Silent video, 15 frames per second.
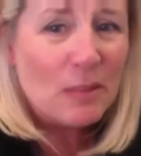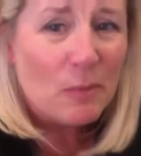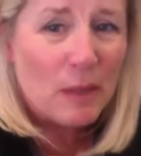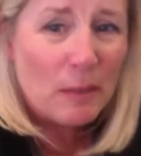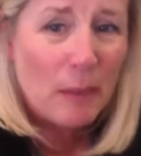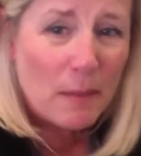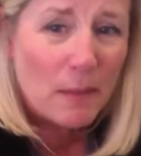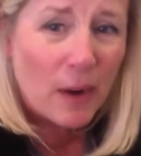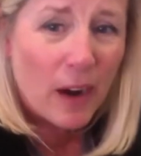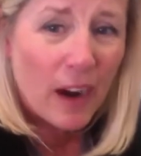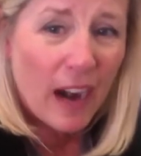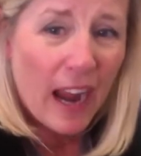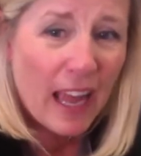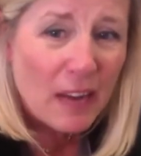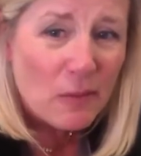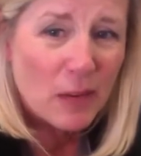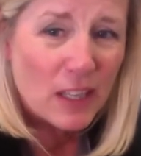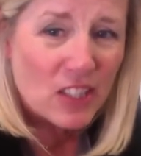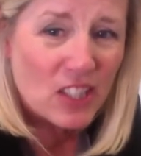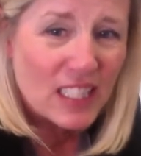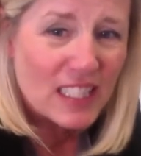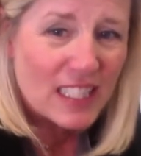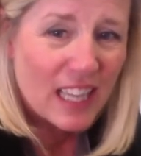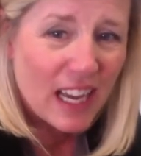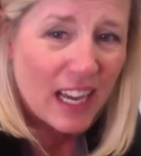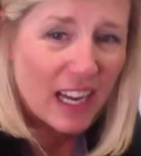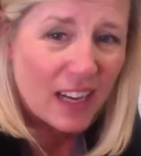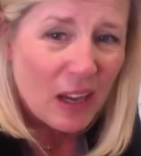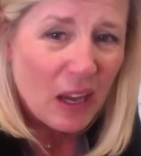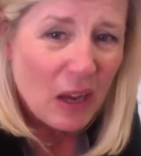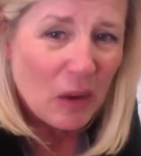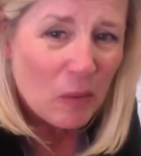What do we have to do for hand washing?